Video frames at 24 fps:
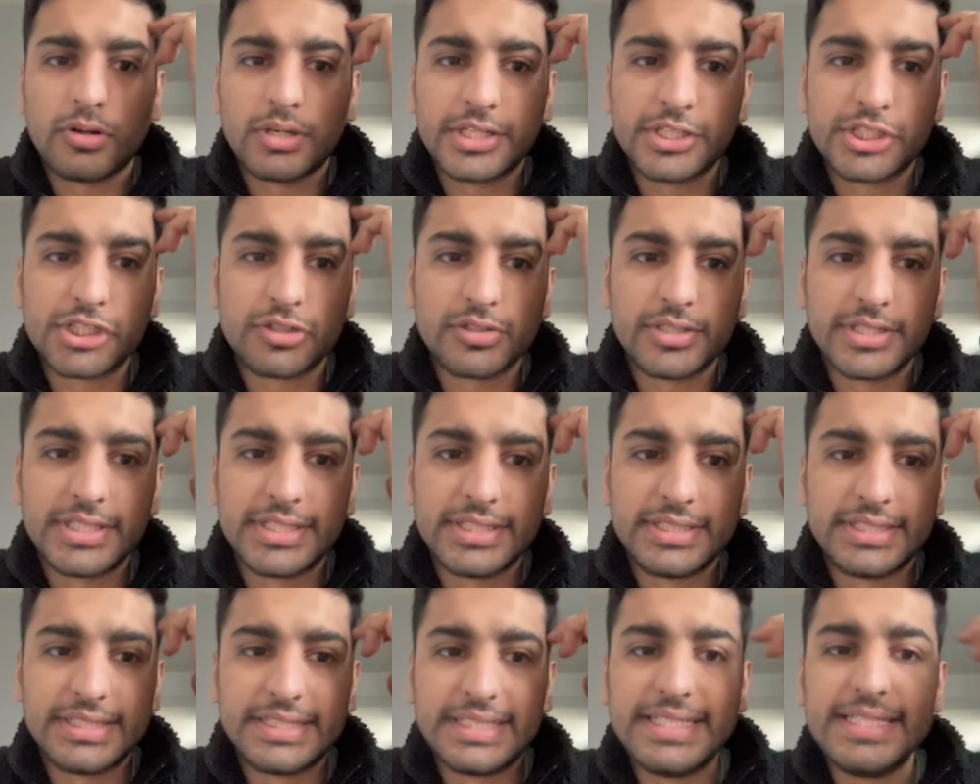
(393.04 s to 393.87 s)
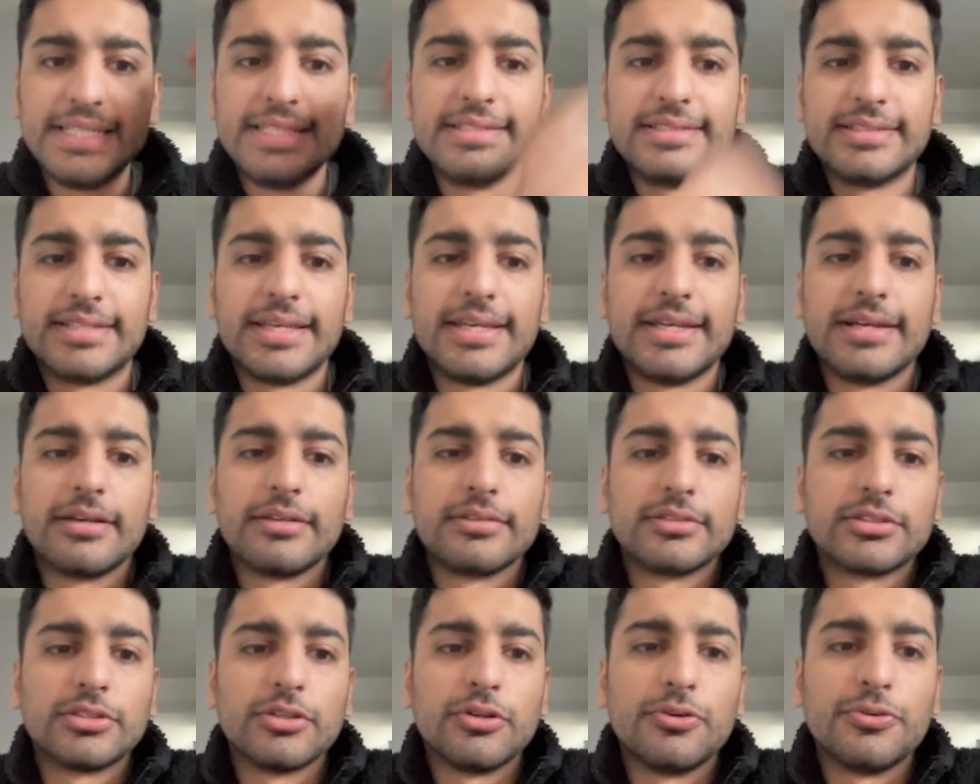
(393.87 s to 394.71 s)
literally these here.
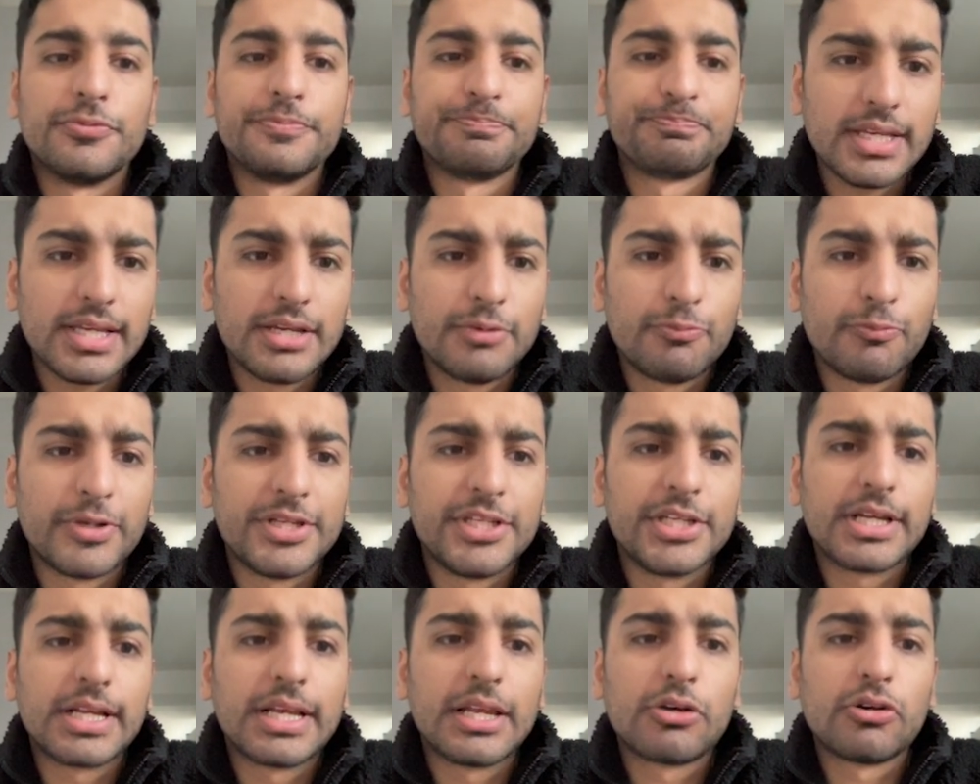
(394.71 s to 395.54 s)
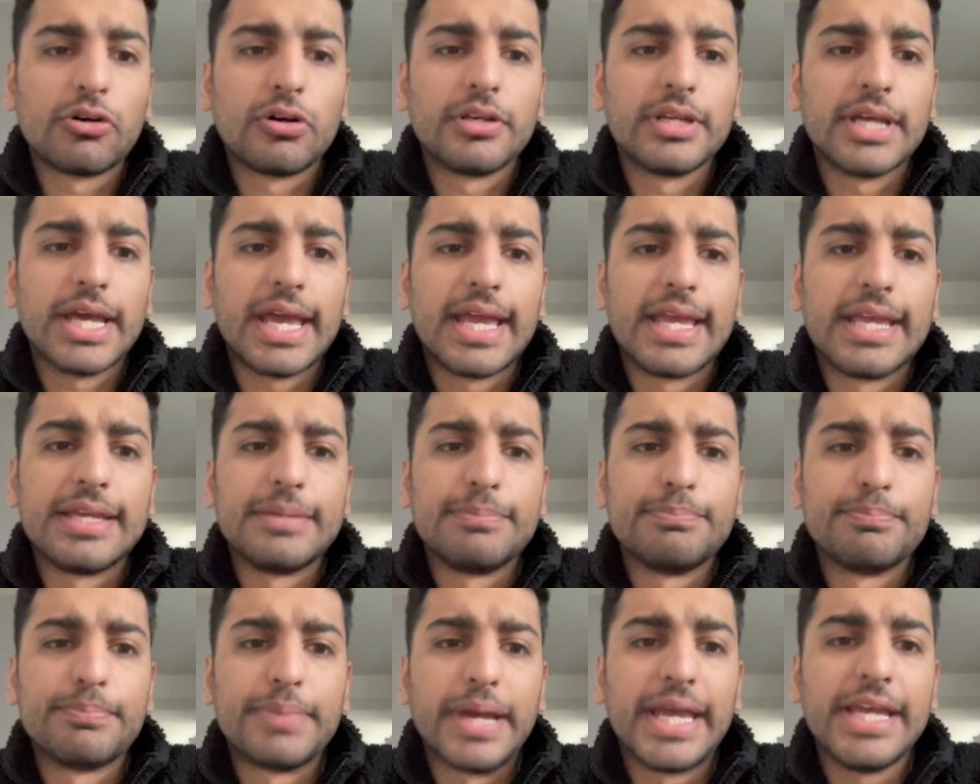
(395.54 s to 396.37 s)
So when you click on a
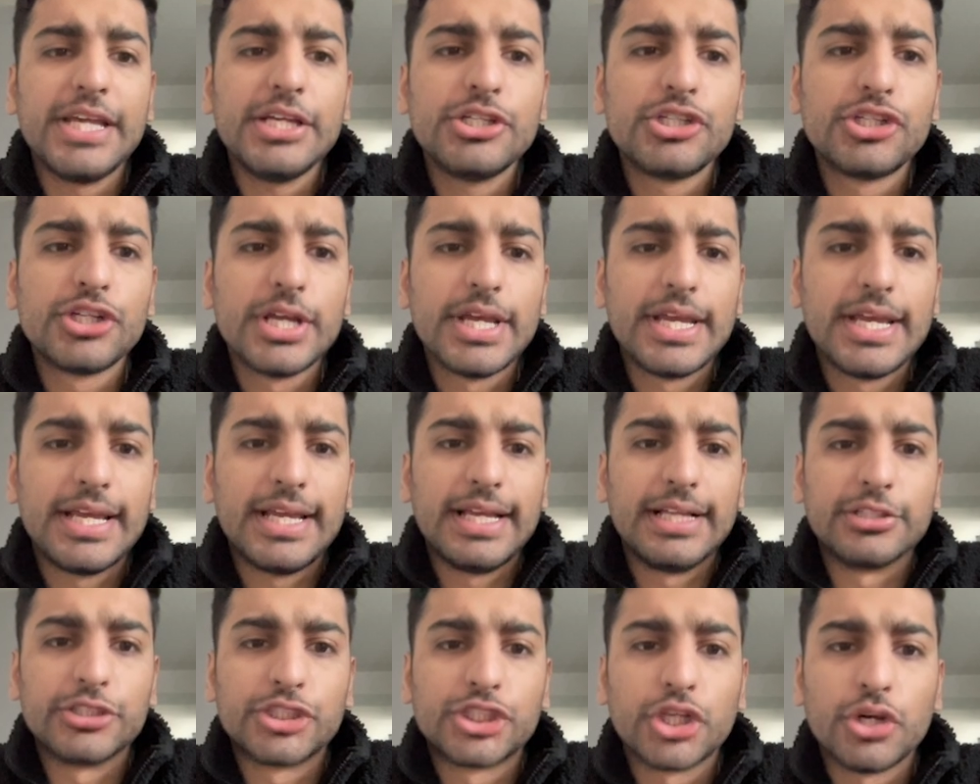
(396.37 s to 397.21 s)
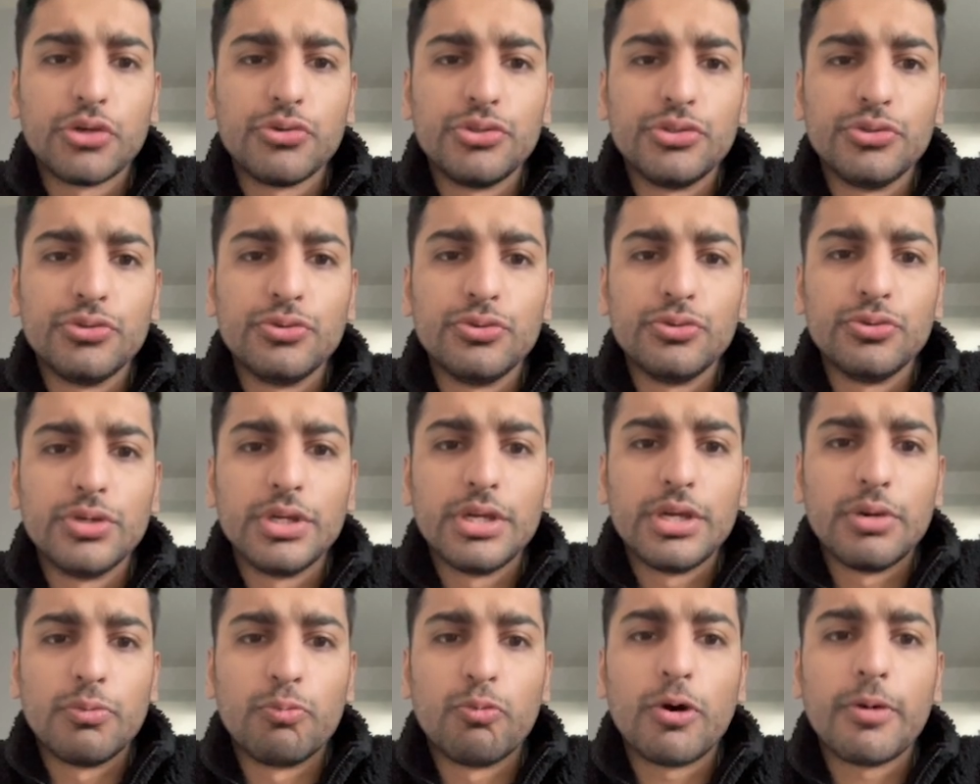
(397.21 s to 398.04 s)
page, it'll show you
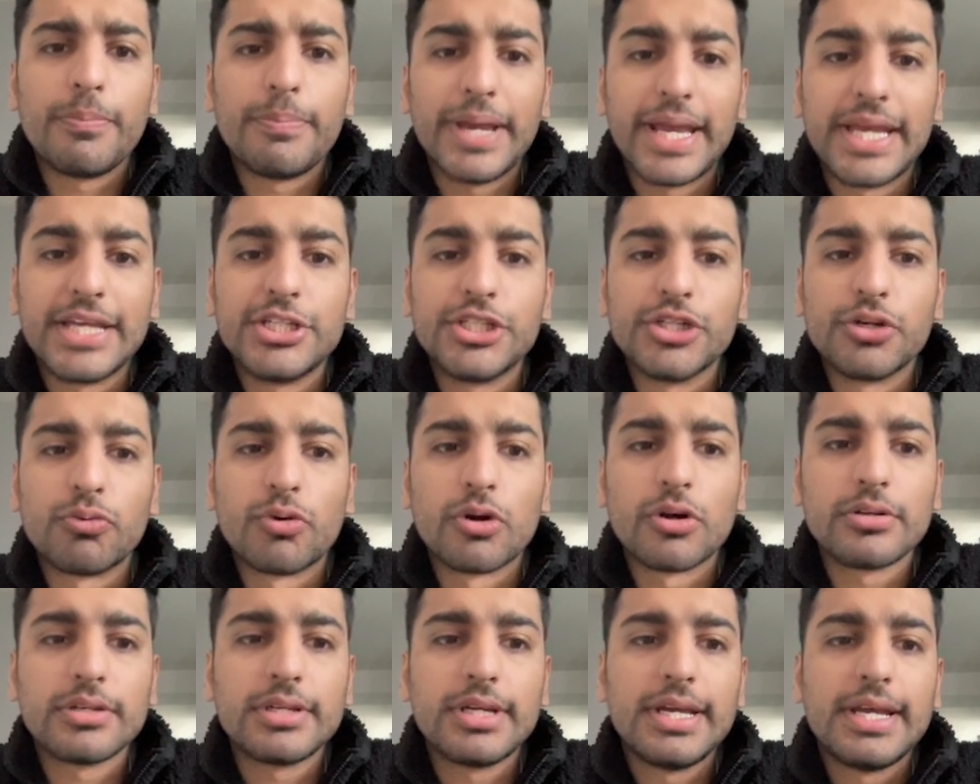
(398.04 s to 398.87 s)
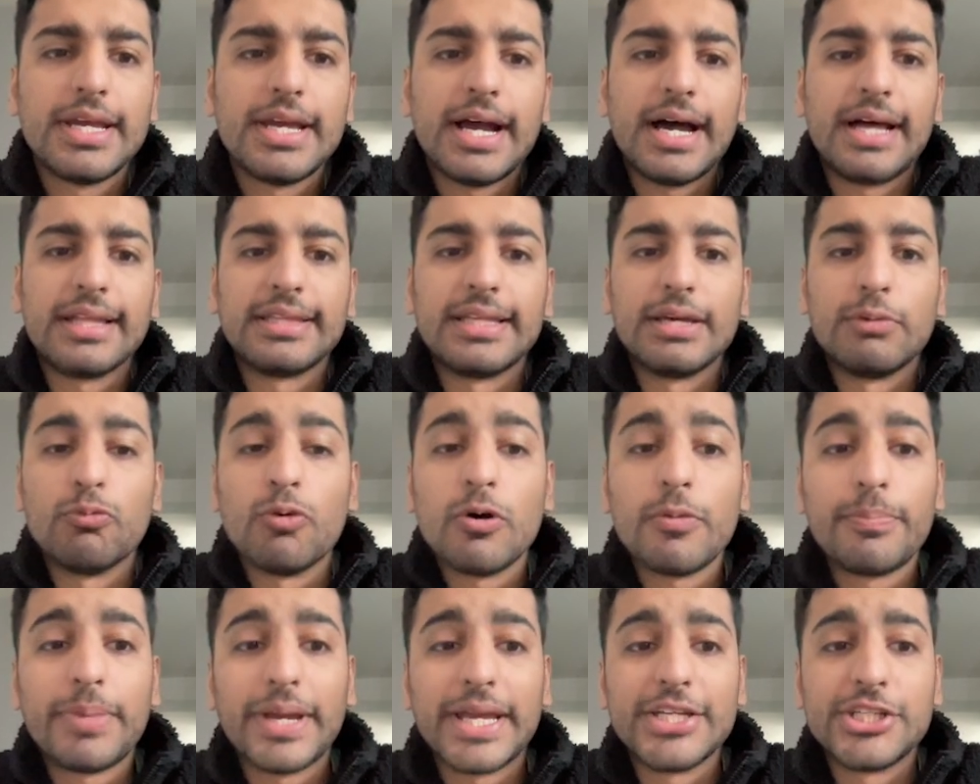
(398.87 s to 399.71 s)
what page you're on, and then
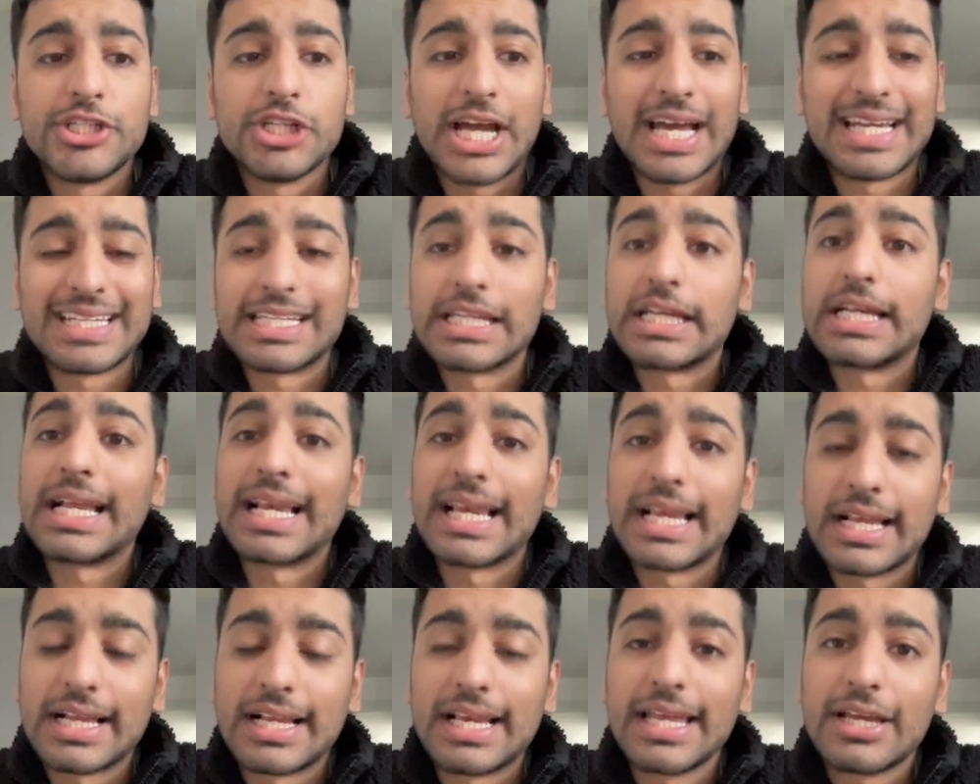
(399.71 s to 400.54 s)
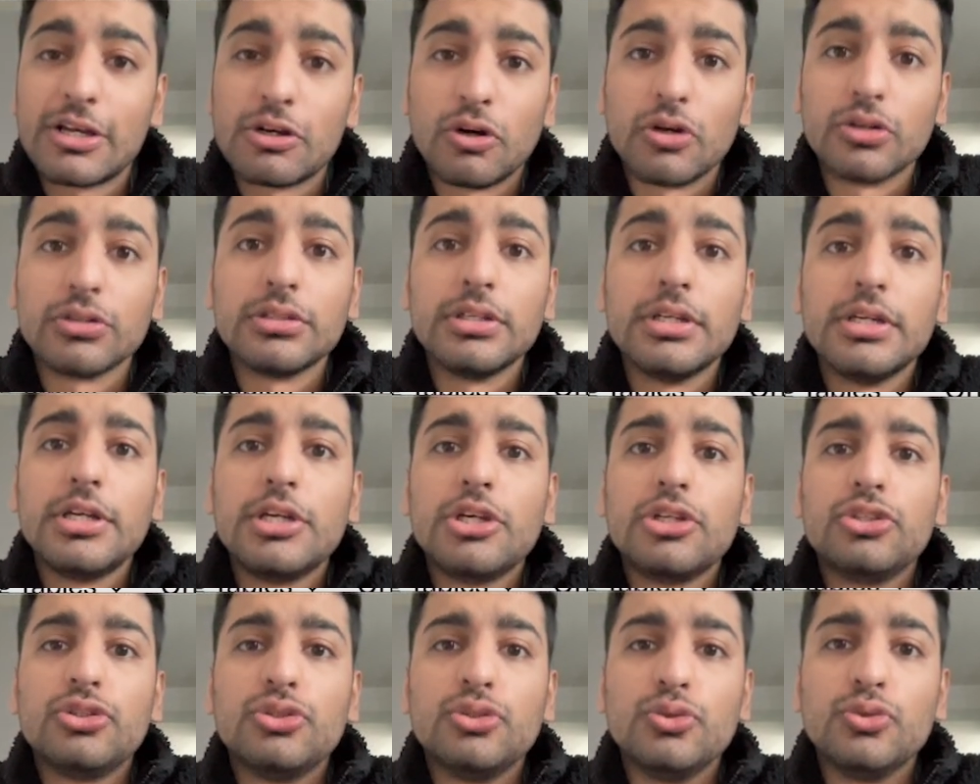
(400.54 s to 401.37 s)
what page you had to click on
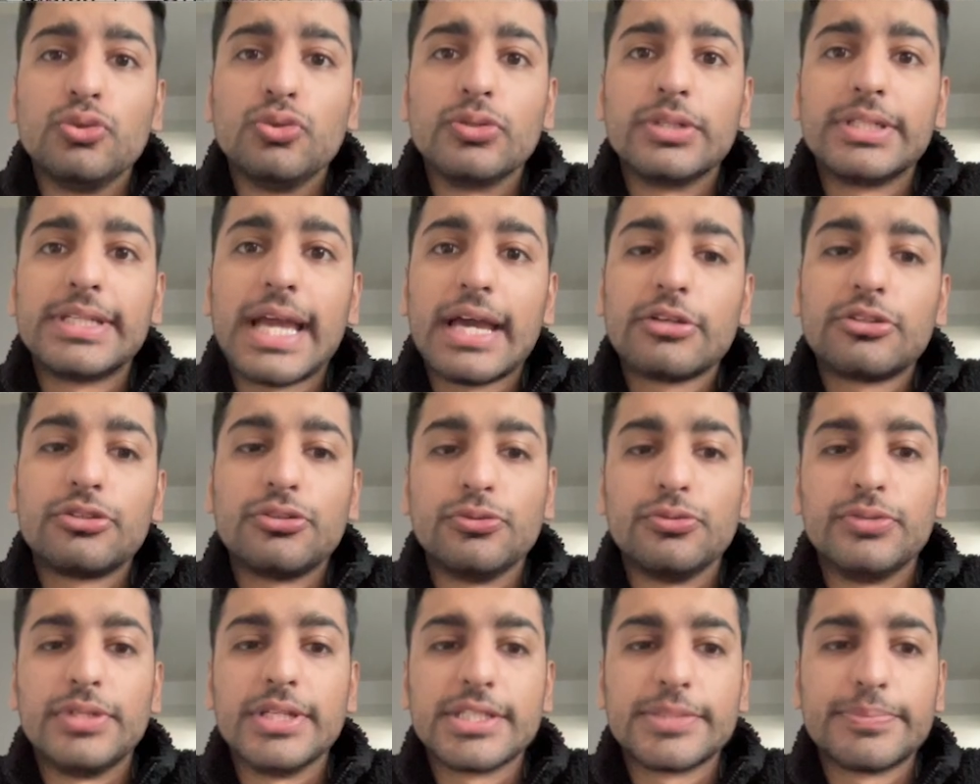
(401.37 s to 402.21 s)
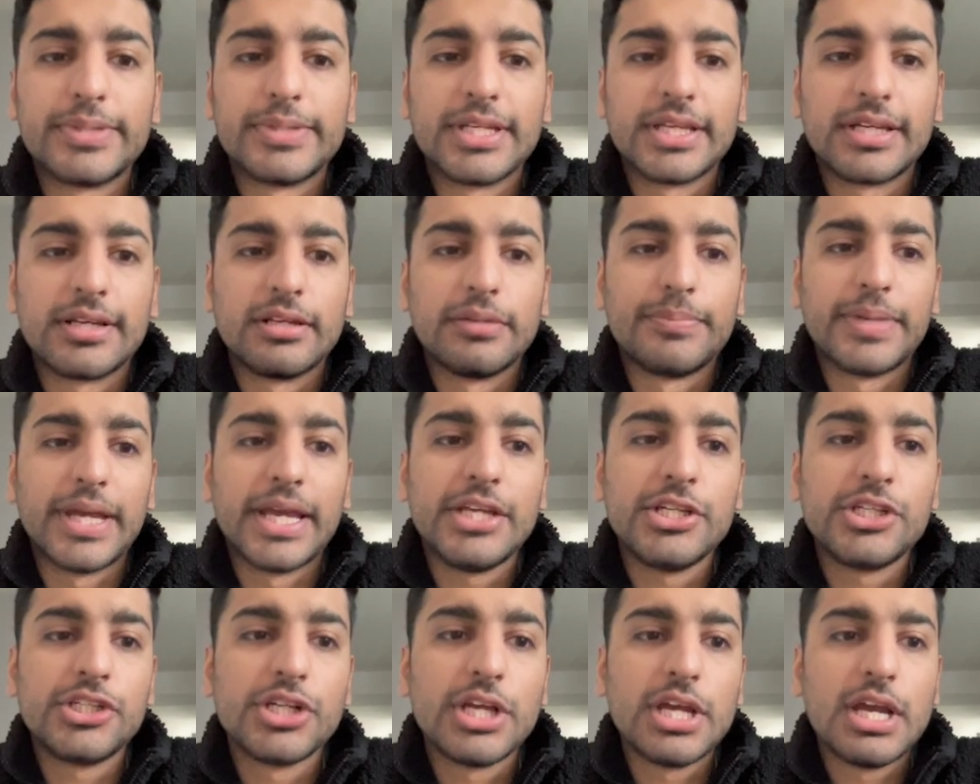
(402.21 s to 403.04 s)
to get to this particular
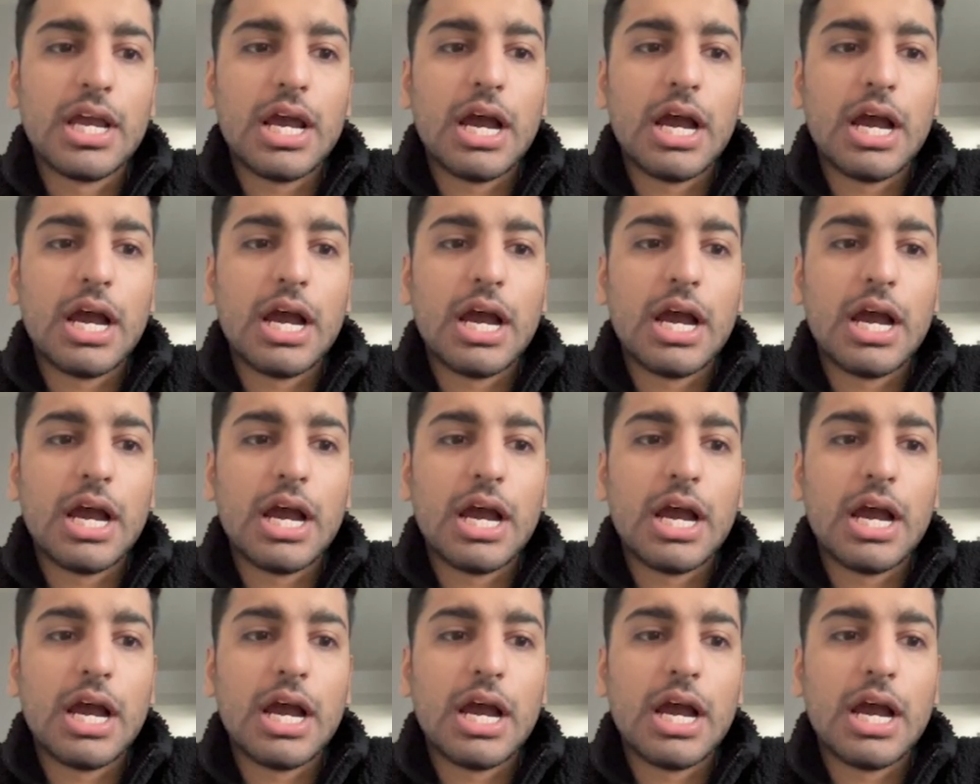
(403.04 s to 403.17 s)
page,